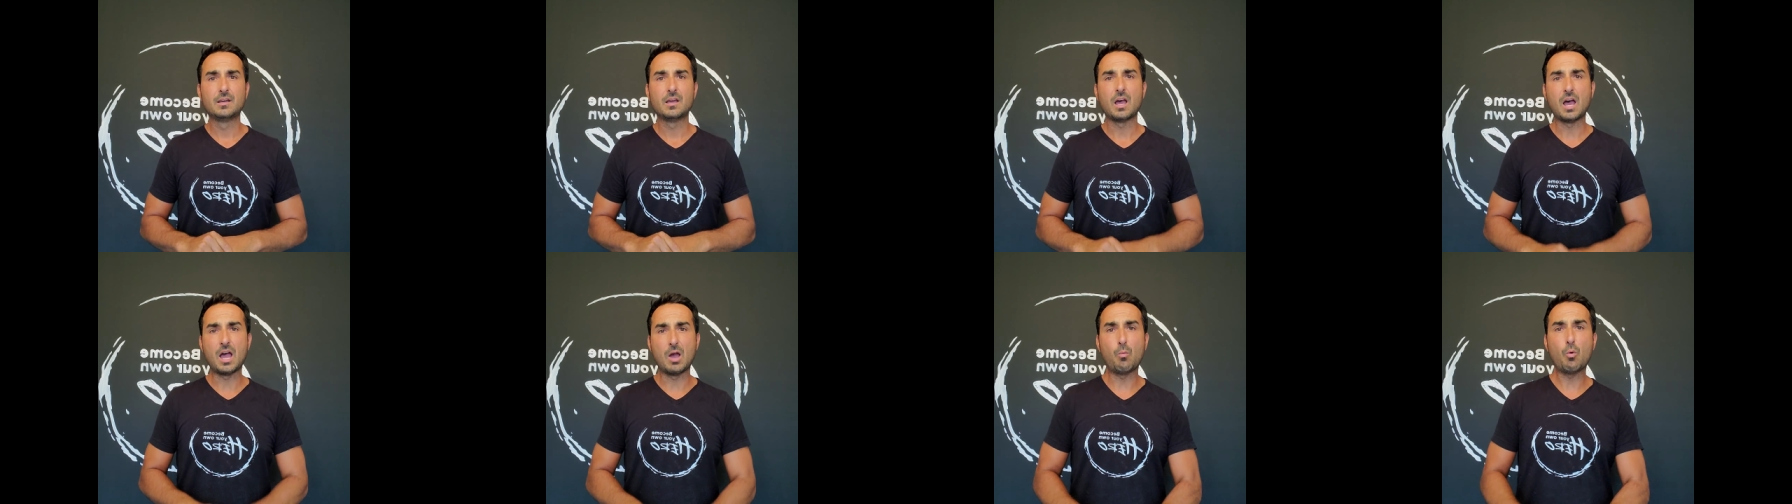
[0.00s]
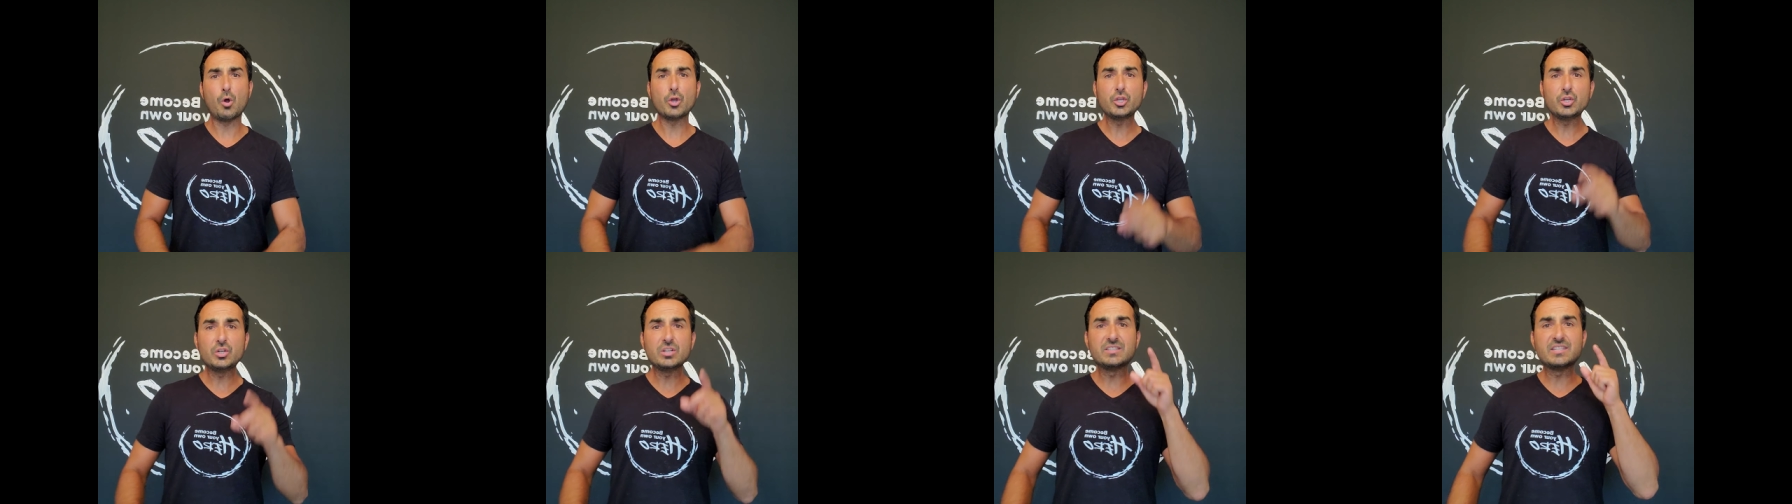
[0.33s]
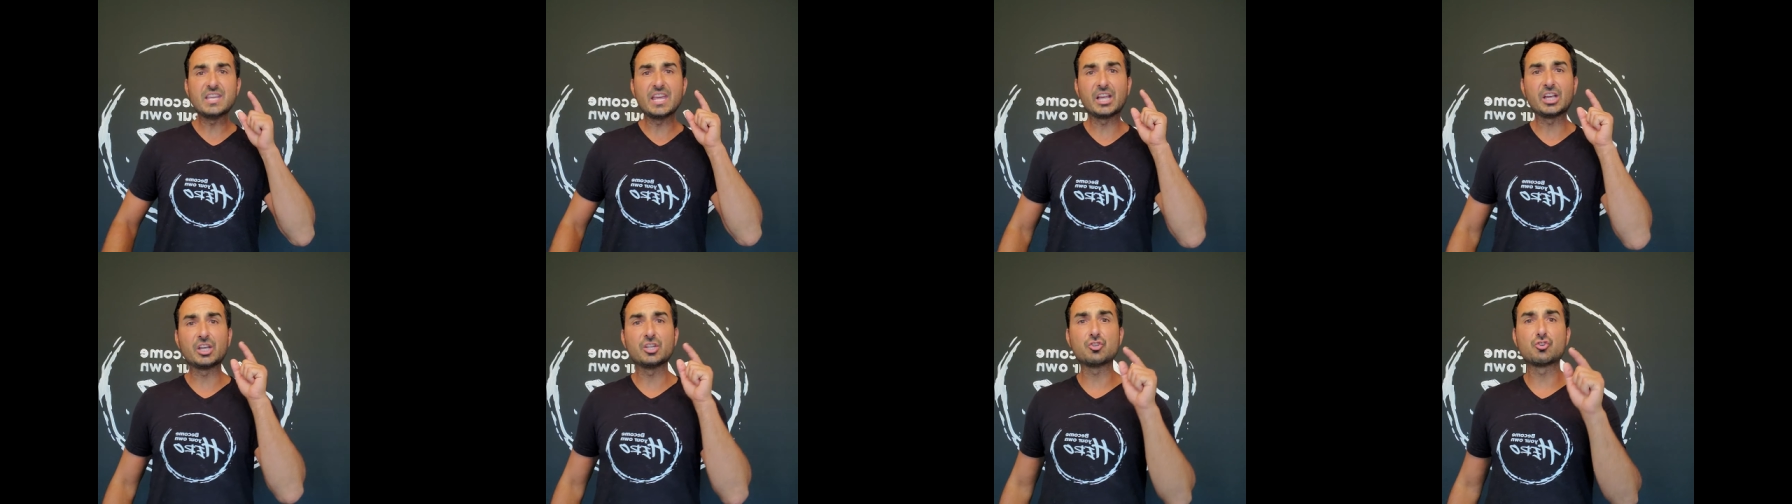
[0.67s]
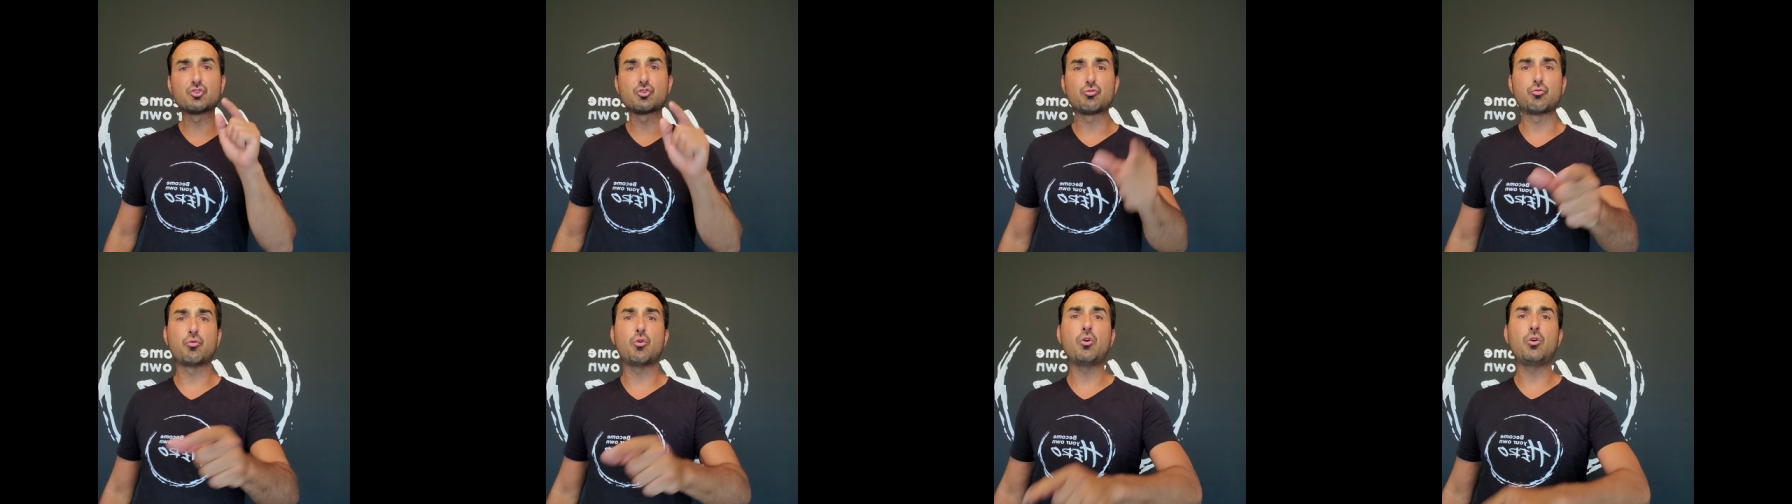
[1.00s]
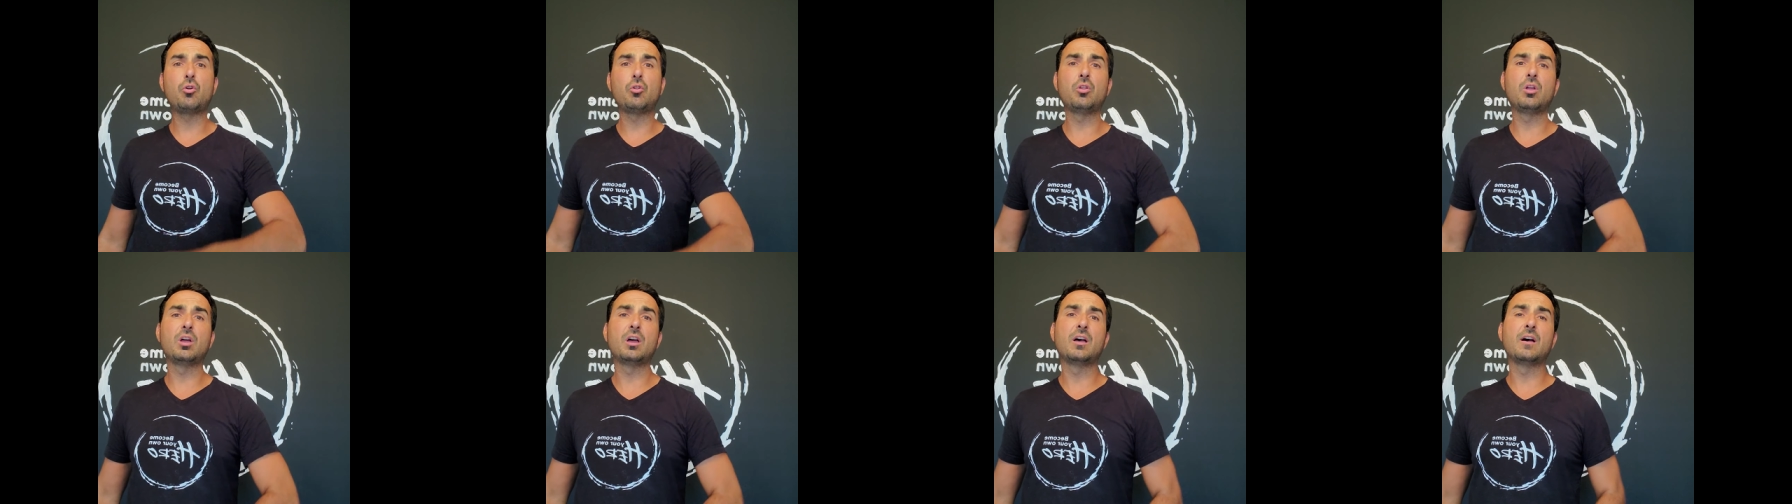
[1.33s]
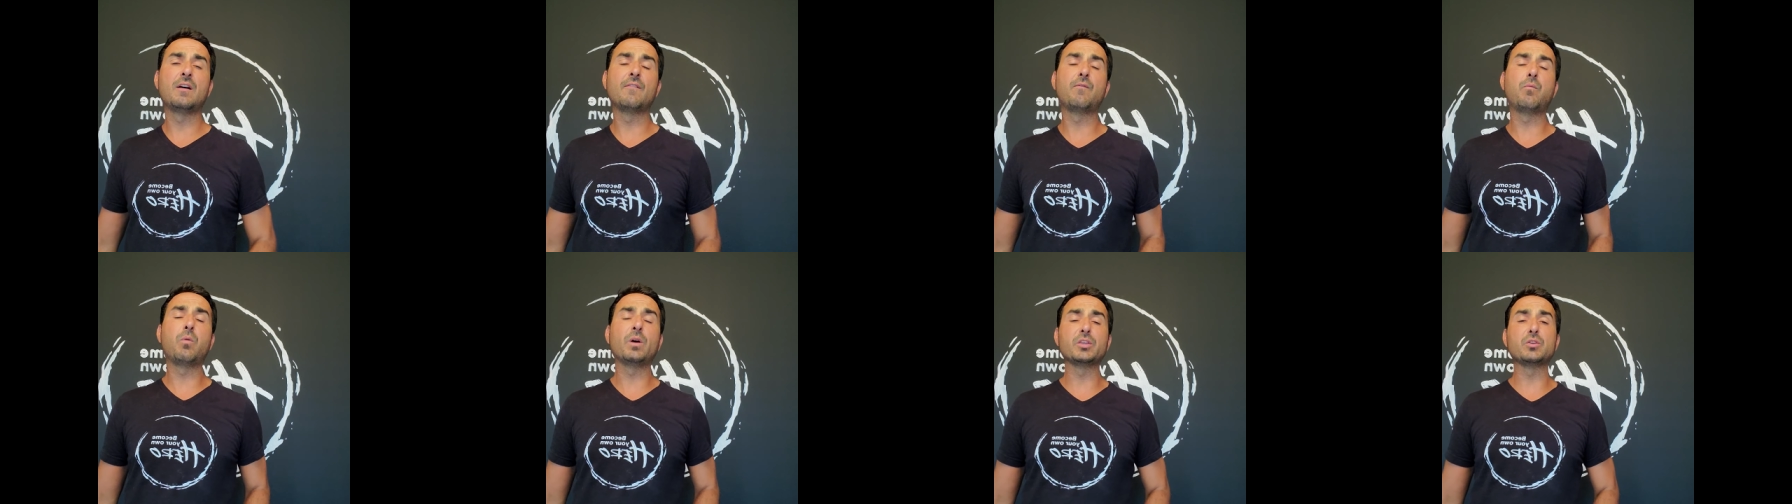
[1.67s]
I want you to take control
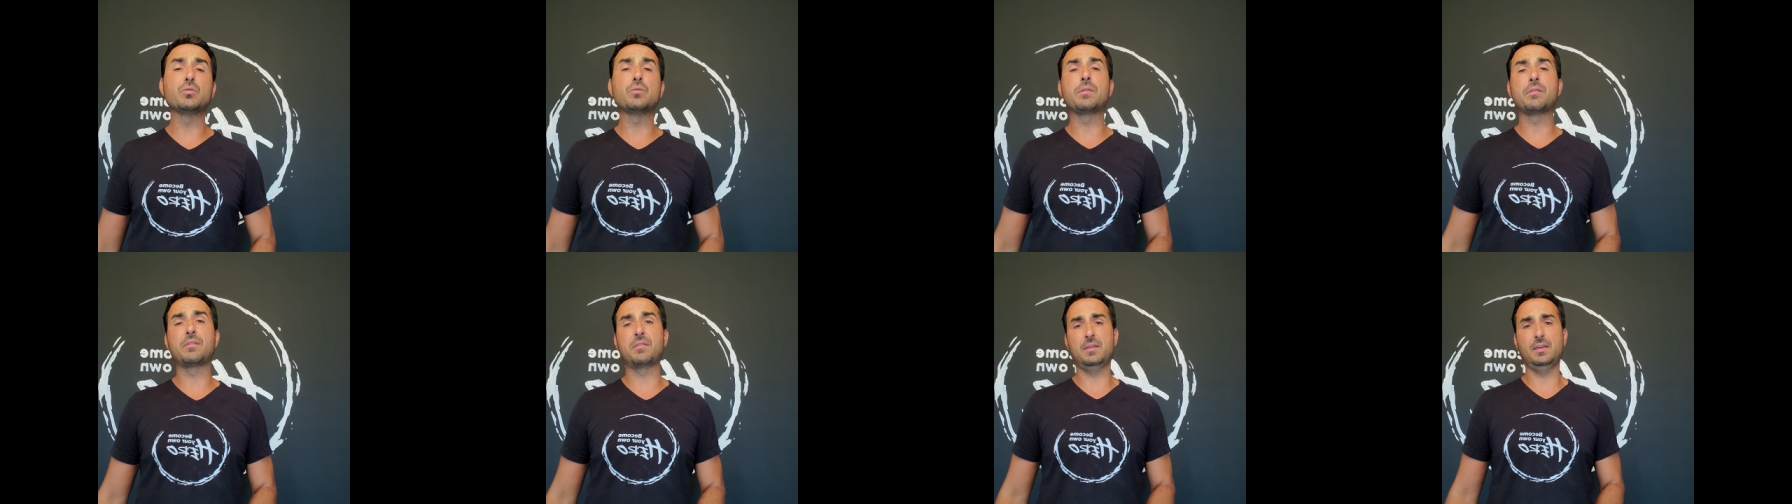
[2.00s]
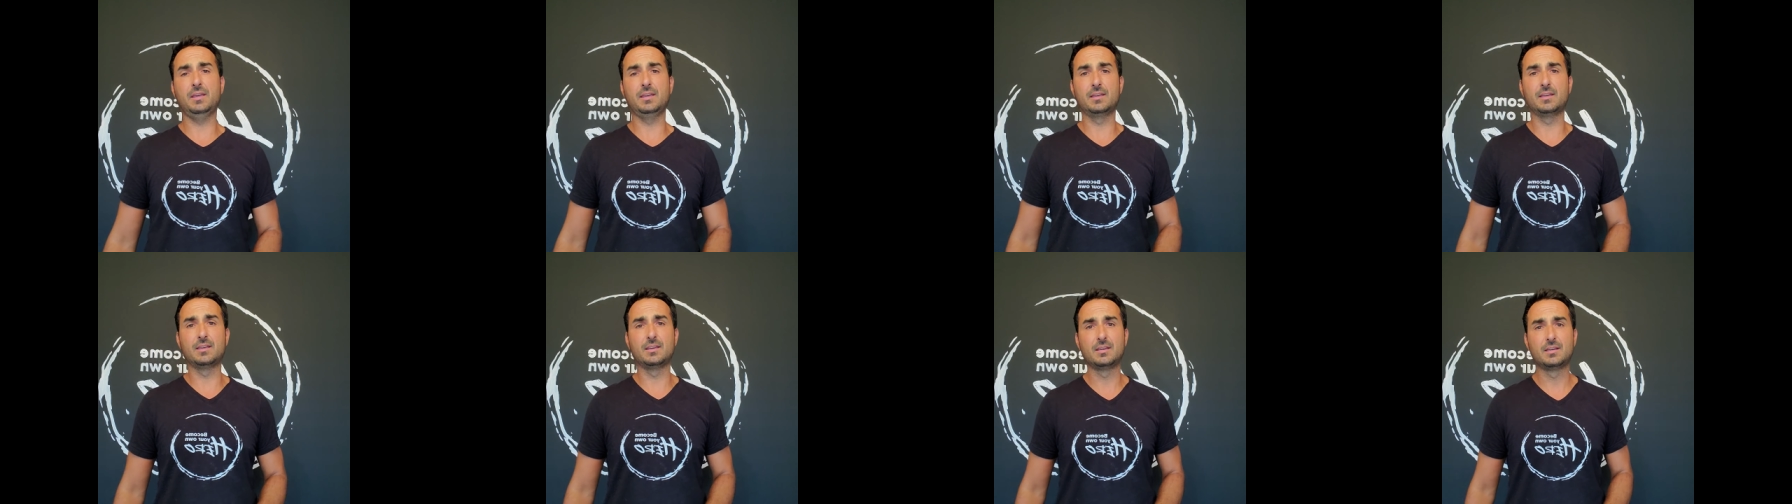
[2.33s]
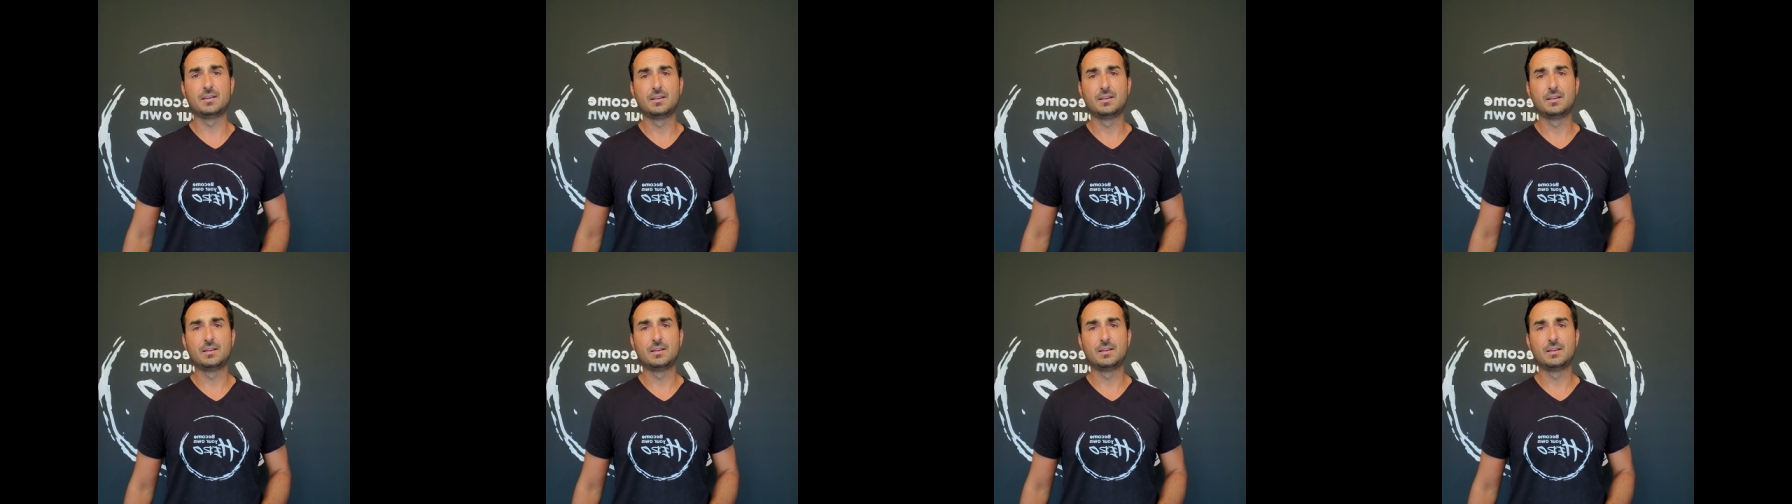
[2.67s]
of what you think.